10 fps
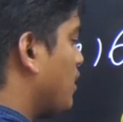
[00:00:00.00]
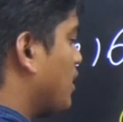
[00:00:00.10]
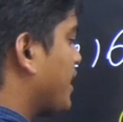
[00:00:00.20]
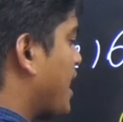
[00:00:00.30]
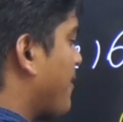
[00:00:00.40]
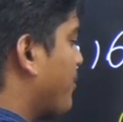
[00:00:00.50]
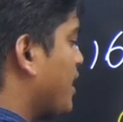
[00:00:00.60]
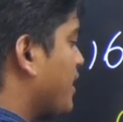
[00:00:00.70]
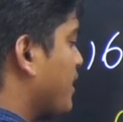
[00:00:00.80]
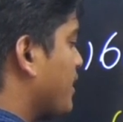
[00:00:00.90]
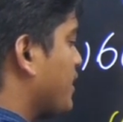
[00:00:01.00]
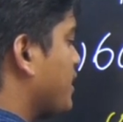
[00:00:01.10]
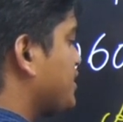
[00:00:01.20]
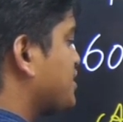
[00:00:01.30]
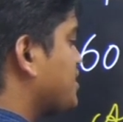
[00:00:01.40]
okay, apply
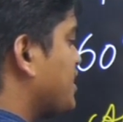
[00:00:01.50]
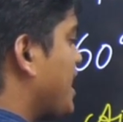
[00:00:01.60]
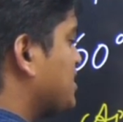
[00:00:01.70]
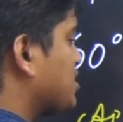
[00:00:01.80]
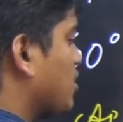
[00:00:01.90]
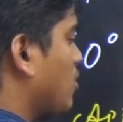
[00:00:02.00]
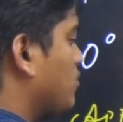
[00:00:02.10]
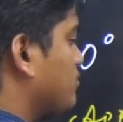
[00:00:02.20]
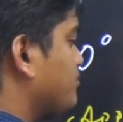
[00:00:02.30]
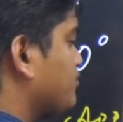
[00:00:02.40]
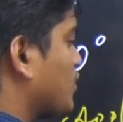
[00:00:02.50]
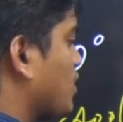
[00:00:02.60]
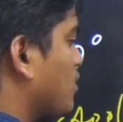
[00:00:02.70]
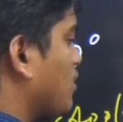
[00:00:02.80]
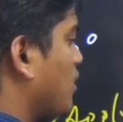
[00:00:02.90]
Snell's law.
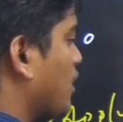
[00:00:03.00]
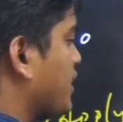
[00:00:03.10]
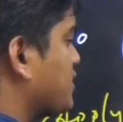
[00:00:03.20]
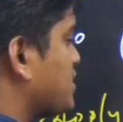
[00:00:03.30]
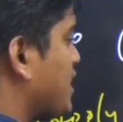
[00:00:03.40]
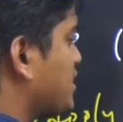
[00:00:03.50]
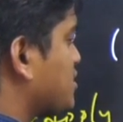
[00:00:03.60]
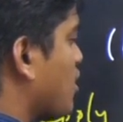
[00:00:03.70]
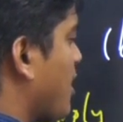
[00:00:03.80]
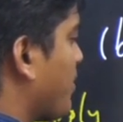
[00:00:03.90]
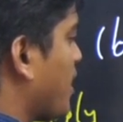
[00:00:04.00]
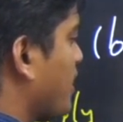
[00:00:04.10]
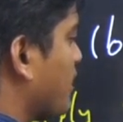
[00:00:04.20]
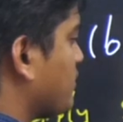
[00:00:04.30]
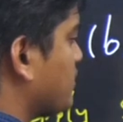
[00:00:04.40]
Okay, Snell's law apply
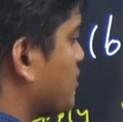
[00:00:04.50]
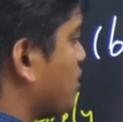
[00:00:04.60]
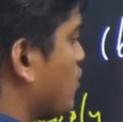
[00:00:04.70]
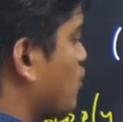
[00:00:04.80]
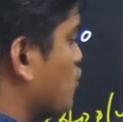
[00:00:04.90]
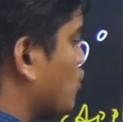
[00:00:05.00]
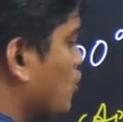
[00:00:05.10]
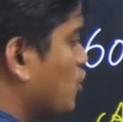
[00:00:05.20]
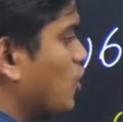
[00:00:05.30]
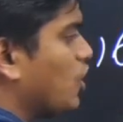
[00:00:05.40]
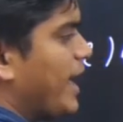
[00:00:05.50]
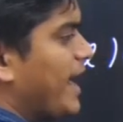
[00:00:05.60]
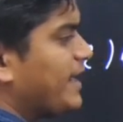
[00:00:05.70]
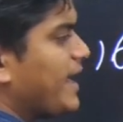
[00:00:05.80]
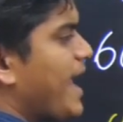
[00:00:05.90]

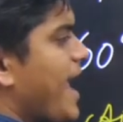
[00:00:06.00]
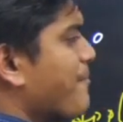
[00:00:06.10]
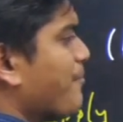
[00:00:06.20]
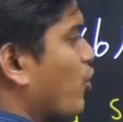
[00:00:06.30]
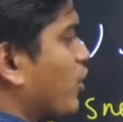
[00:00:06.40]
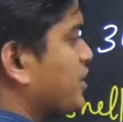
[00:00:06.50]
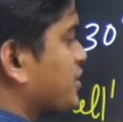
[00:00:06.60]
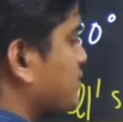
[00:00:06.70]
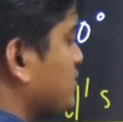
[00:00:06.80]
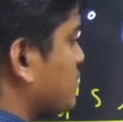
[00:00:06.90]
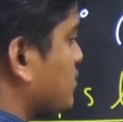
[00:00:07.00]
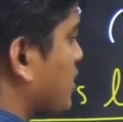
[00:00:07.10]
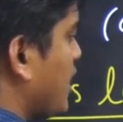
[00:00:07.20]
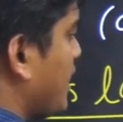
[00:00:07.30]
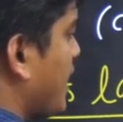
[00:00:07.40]
at M point.
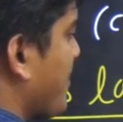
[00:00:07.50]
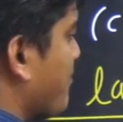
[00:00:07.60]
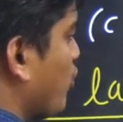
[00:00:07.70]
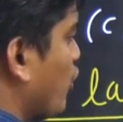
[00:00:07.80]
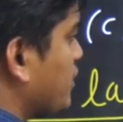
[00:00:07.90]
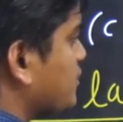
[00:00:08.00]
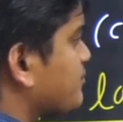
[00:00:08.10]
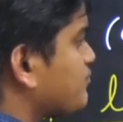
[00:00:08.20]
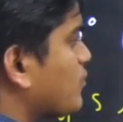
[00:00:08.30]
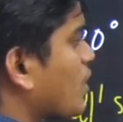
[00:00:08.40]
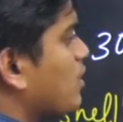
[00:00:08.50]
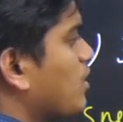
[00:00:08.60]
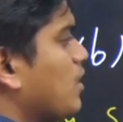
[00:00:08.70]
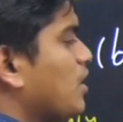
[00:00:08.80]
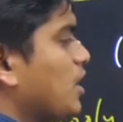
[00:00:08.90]
At M point.
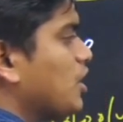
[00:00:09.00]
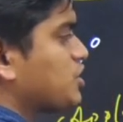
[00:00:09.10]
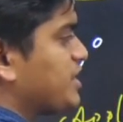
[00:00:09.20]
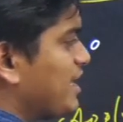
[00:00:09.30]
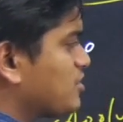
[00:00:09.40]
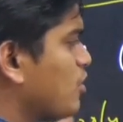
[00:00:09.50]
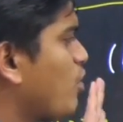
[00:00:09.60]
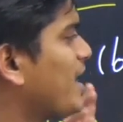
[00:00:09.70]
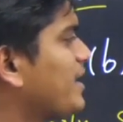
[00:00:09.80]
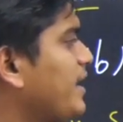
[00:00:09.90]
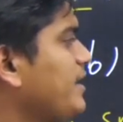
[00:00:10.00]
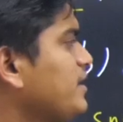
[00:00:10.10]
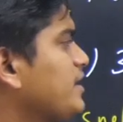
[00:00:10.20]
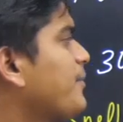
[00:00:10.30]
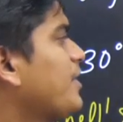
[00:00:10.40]
Snell's law what telling? Now, if